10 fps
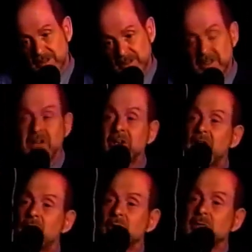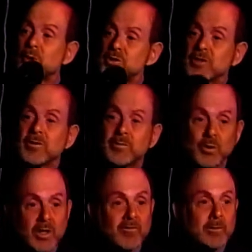Nina inherited most of her
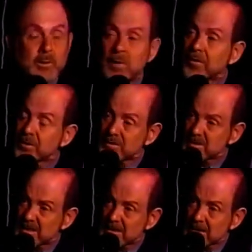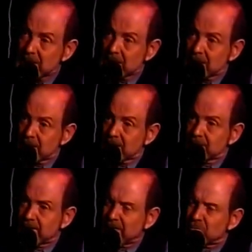beauty from her mother.
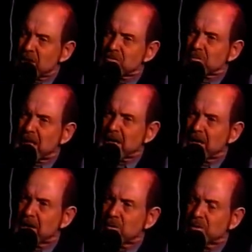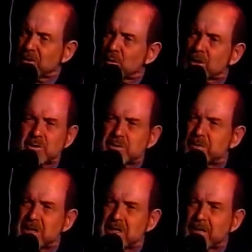That raven black hair with the widow's
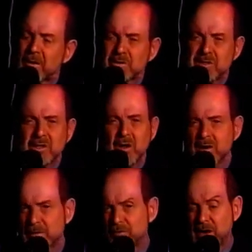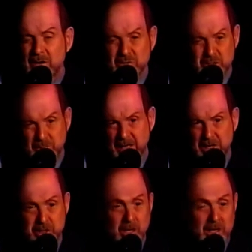peak and those dark brown
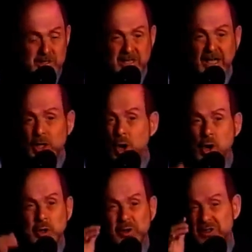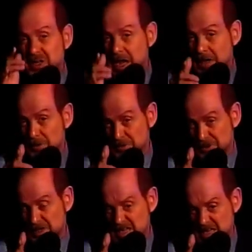Spanish eyes that could hurl
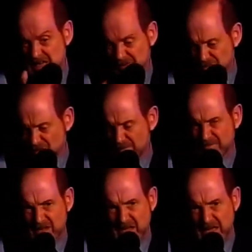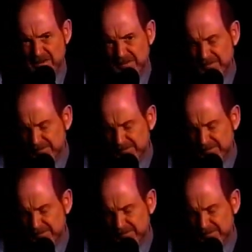daggers at the drop of a hat.